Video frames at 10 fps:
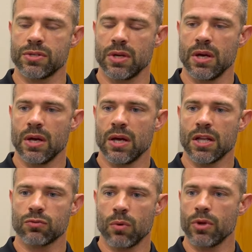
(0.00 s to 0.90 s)
And
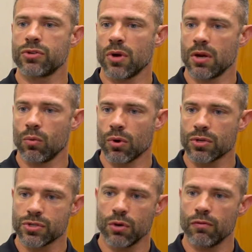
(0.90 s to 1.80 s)
that's why we try to work
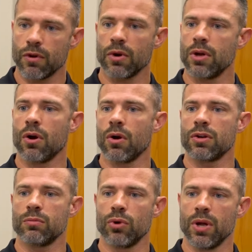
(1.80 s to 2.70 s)
so very
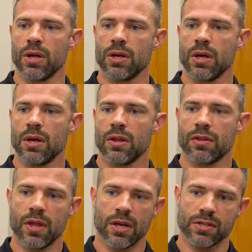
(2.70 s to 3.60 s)
hard to bring the
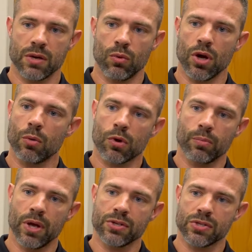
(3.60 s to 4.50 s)
things that will help our
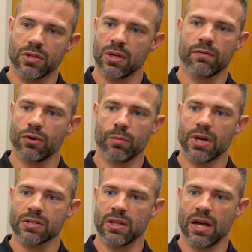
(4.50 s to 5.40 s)
patients live their
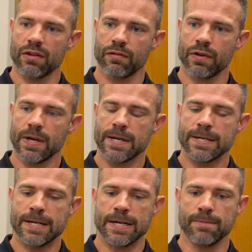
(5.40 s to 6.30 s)
best life.
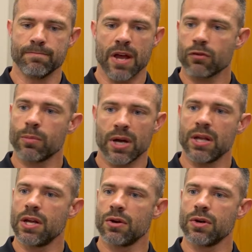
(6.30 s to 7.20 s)
Um, everybody
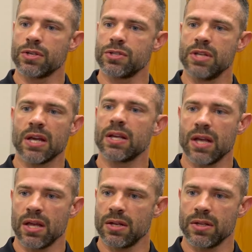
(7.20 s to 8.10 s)
here is
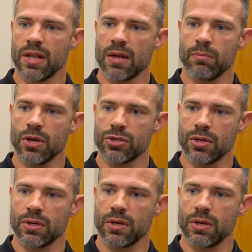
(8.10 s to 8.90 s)
dedicated to that mission.